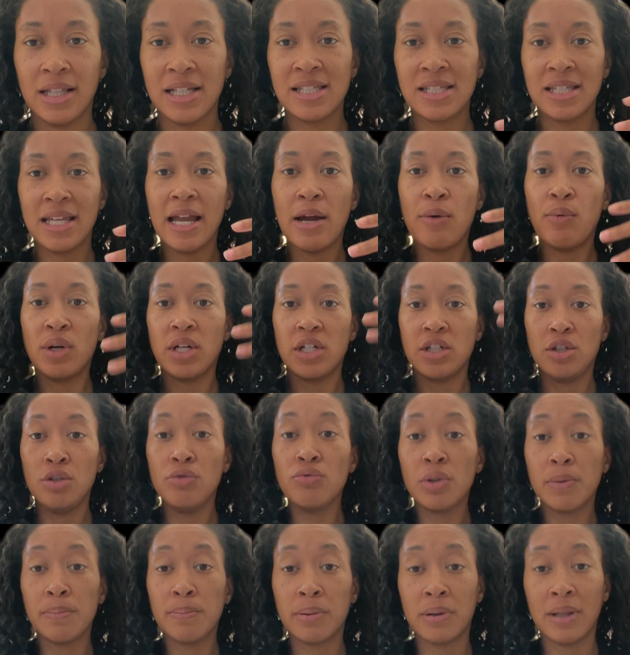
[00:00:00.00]
let's say I wanted to
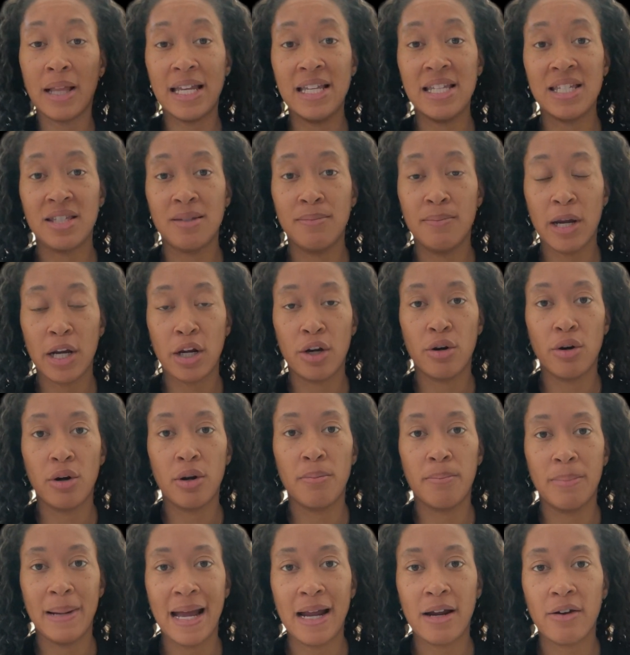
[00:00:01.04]
replace my
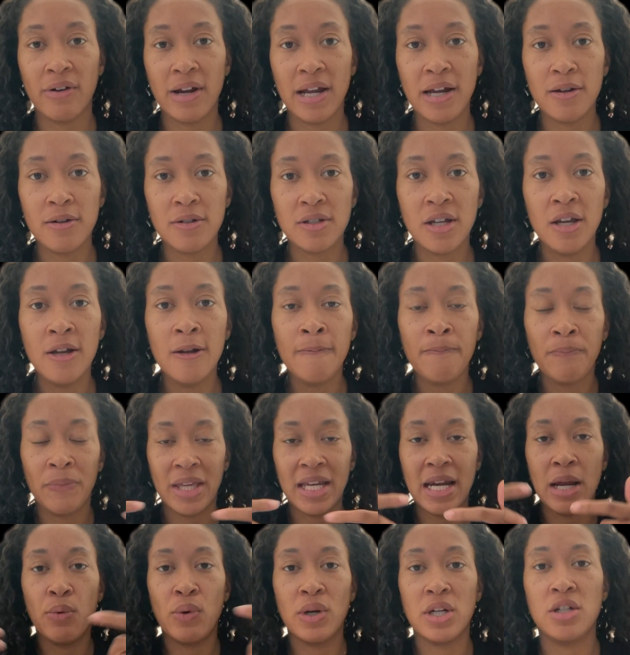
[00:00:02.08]
current background
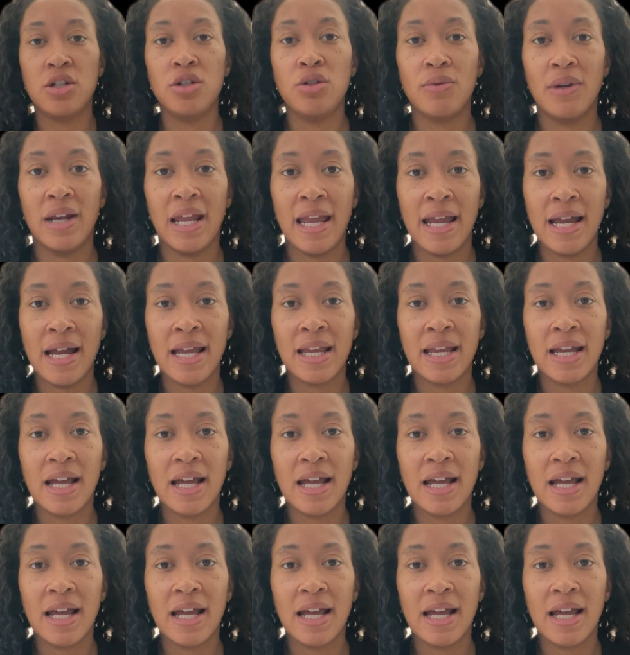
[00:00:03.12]
and I wanted to do an AI